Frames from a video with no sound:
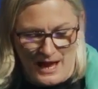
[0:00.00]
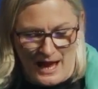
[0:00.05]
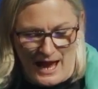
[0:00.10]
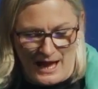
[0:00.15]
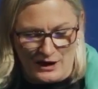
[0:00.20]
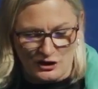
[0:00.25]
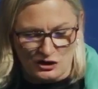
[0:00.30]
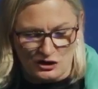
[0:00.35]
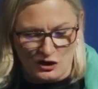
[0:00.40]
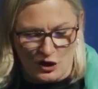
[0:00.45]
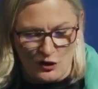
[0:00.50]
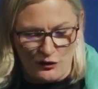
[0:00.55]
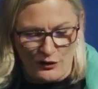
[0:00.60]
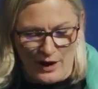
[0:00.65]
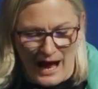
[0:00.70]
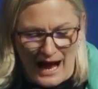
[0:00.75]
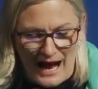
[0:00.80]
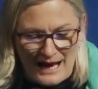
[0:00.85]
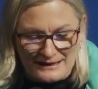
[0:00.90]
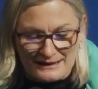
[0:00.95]
And so
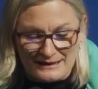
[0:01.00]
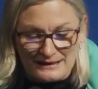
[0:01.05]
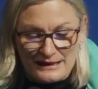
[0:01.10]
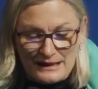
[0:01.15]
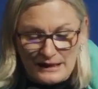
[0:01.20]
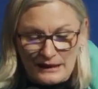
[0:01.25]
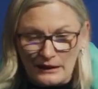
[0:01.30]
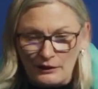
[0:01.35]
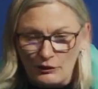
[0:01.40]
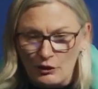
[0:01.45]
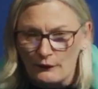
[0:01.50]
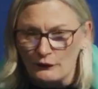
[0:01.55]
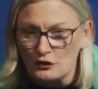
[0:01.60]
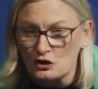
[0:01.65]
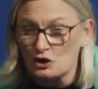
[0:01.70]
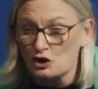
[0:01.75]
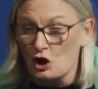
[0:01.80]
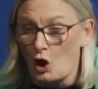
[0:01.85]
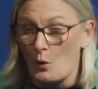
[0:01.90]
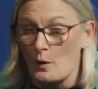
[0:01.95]
the idea of
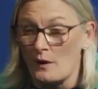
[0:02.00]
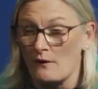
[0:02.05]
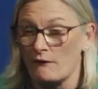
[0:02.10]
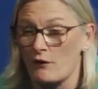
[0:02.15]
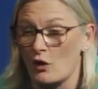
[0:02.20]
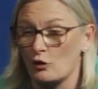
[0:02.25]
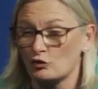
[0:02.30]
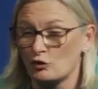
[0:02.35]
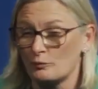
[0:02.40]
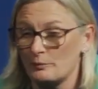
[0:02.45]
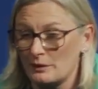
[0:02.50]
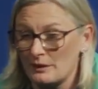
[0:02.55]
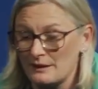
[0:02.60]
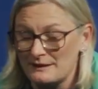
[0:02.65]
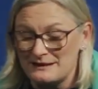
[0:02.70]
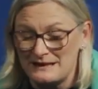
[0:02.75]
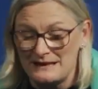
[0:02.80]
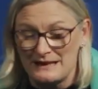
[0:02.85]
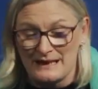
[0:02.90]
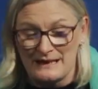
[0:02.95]
showing
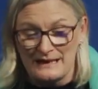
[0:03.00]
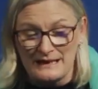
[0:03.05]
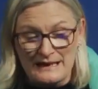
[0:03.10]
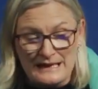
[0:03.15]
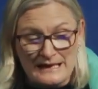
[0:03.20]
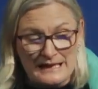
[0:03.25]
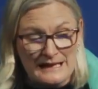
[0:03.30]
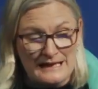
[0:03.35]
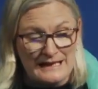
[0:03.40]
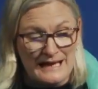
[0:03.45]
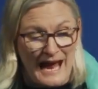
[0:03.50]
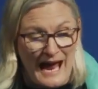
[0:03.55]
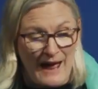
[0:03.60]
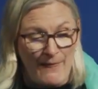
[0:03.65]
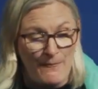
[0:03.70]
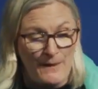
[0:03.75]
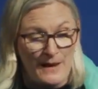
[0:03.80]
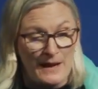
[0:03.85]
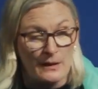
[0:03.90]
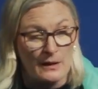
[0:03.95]
vulnerability and need,
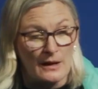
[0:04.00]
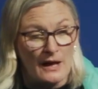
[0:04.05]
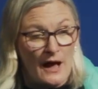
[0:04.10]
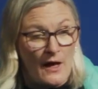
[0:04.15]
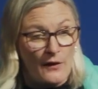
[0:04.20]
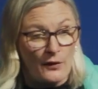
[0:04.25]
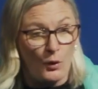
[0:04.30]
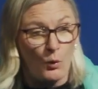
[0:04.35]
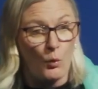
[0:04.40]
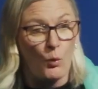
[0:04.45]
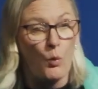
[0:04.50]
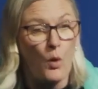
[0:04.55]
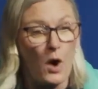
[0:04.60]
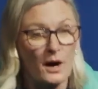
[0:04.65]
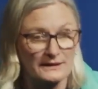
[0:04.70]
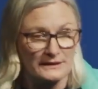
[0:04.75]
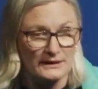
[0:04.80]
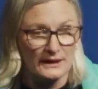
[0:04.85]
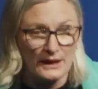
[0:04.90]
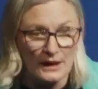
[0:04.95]
and then the
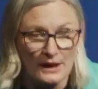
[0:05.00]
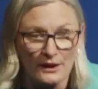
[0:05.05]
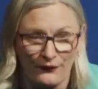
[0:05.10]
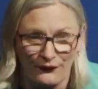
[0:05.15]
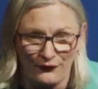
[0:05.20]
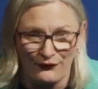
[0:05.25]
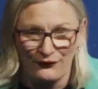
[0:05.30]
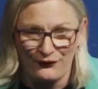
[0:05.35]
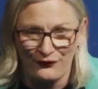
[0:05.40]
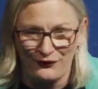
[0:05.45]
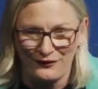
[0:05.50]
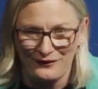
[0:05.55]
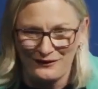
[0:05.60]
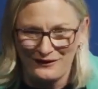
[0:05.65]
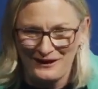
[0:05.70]
what if